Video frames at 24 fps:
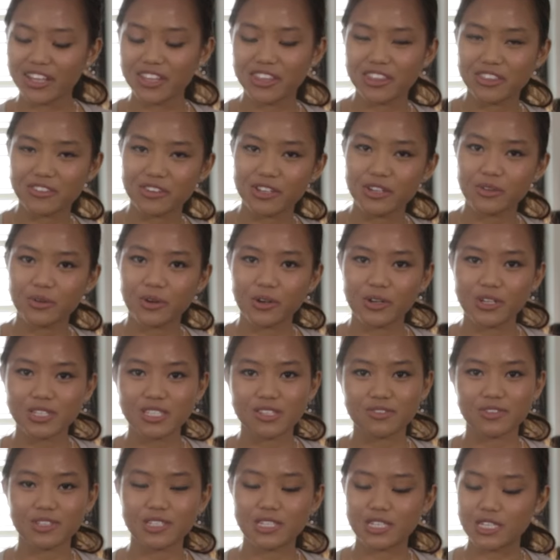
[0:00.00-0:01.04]

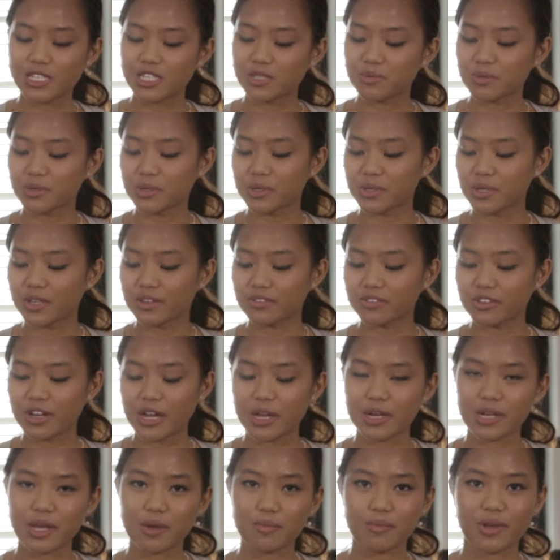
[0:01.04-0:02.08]
3/4 of a teaspoon of
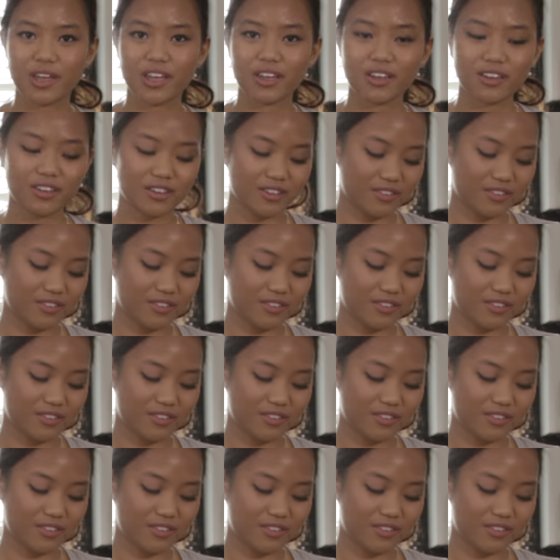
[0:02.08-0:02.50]
ground nutmeg,